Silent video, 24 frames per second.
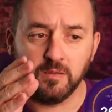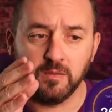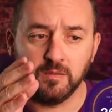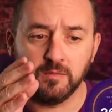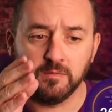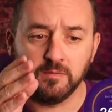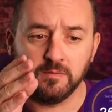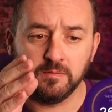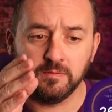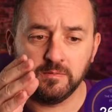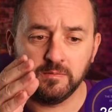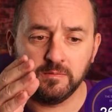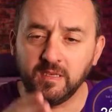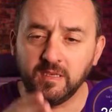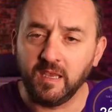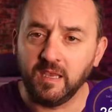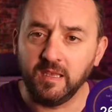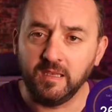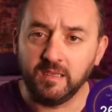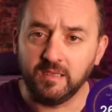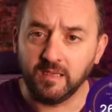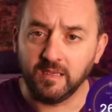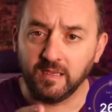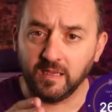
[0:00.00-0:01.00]

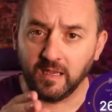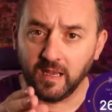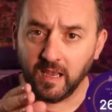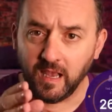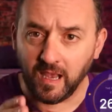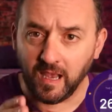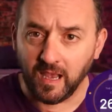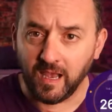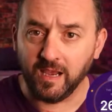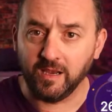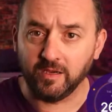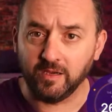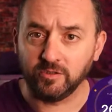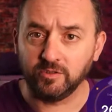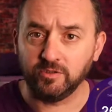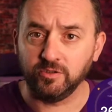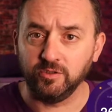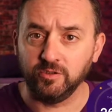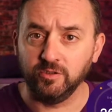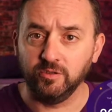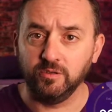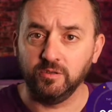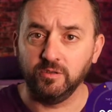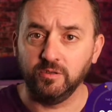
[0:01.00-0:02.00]
taking
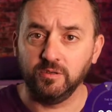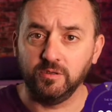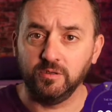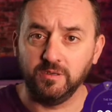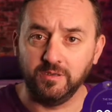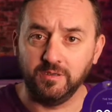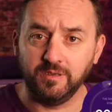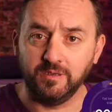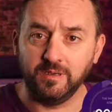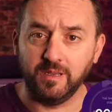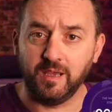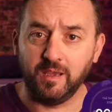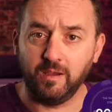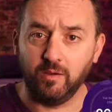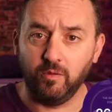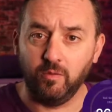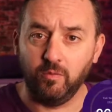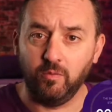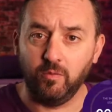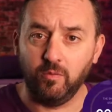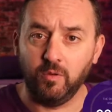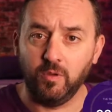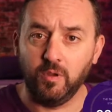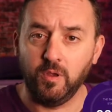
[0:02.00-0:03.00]
action now,
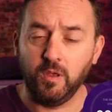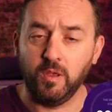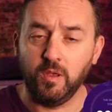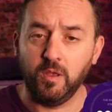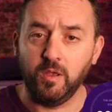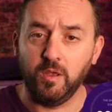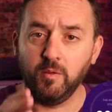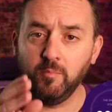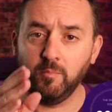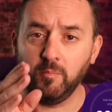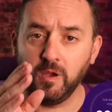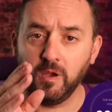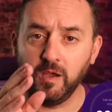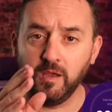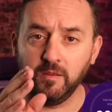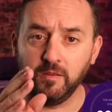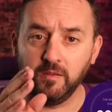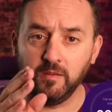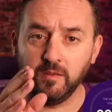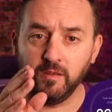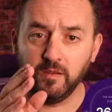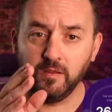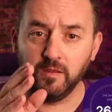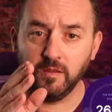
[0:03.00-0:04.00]
by
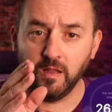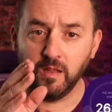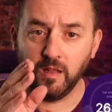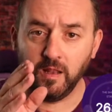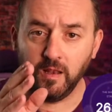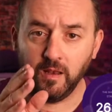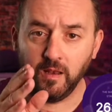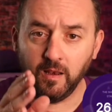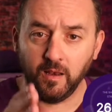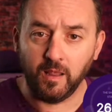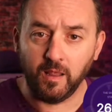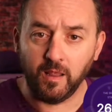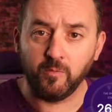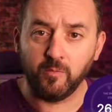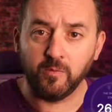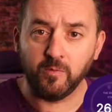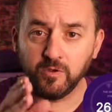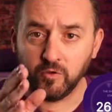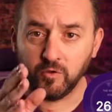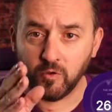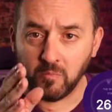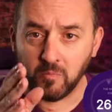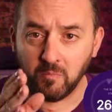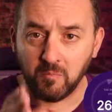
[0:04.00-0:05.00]
allowing
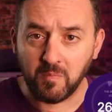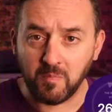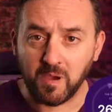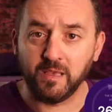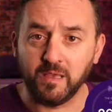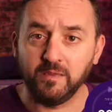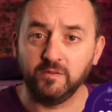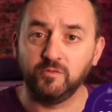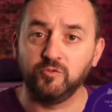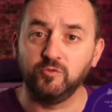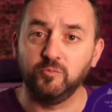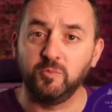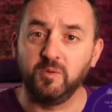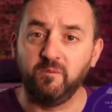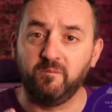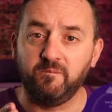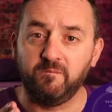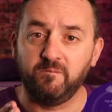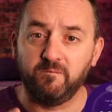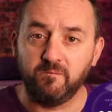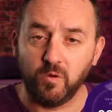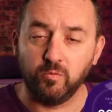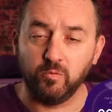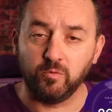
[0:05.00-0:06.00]
your mind to be
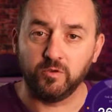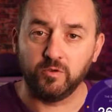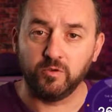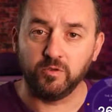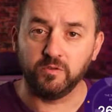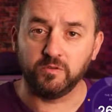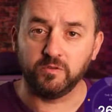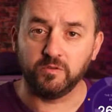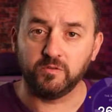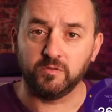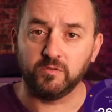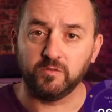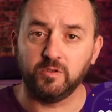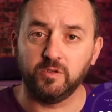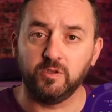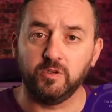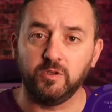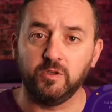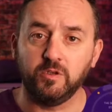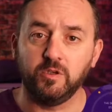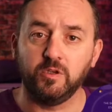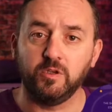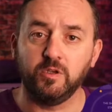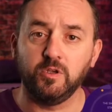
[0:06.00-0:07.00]
focused,
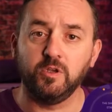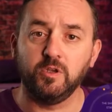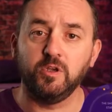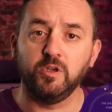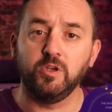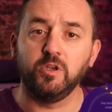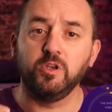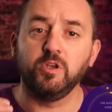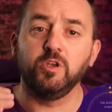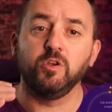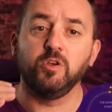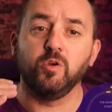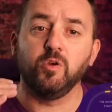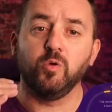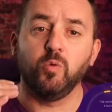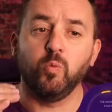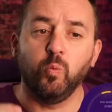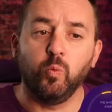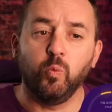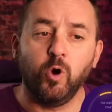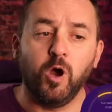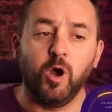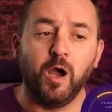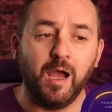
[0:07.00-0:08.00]

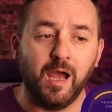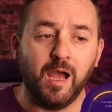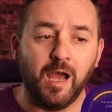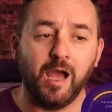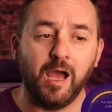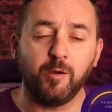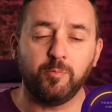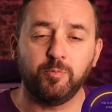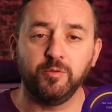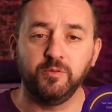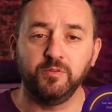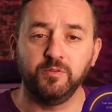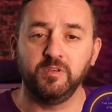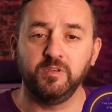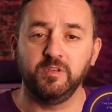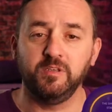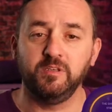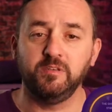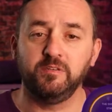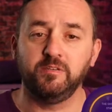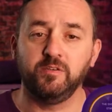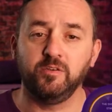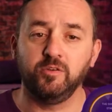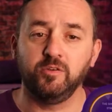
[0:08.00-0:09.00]
what happens
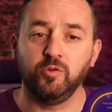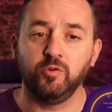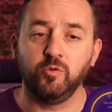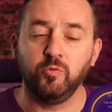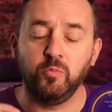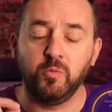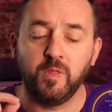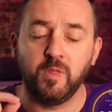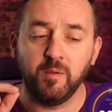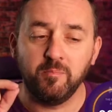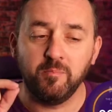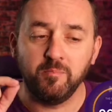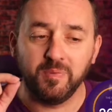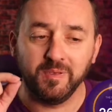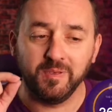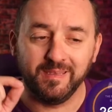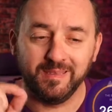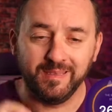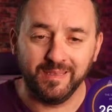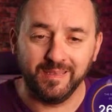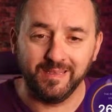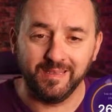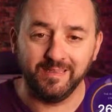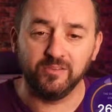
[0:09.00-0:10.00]
is you then
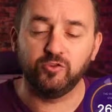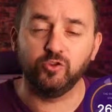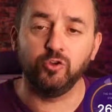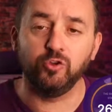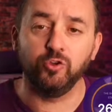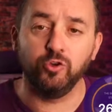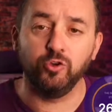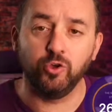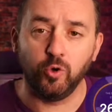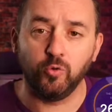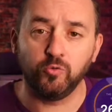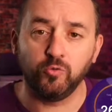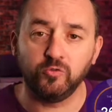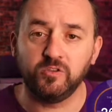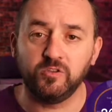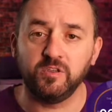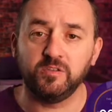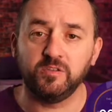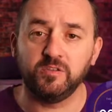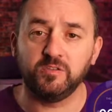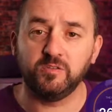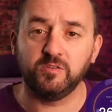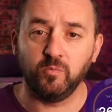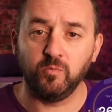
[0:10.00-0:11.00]
begin to
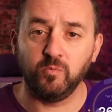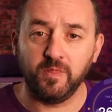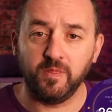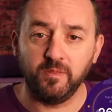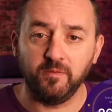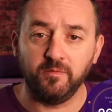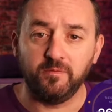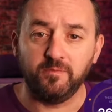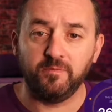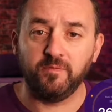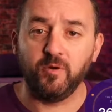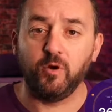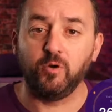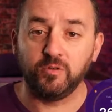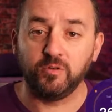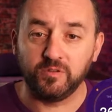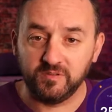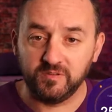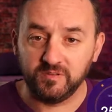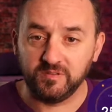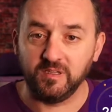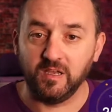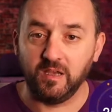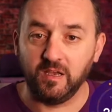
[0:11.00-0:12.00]
notice when the fog
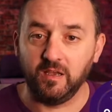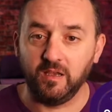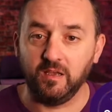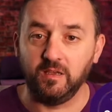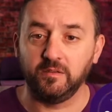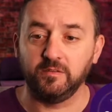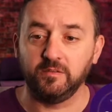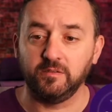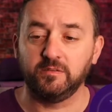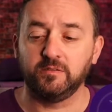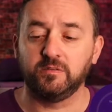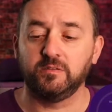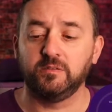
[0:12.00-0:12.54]
starts.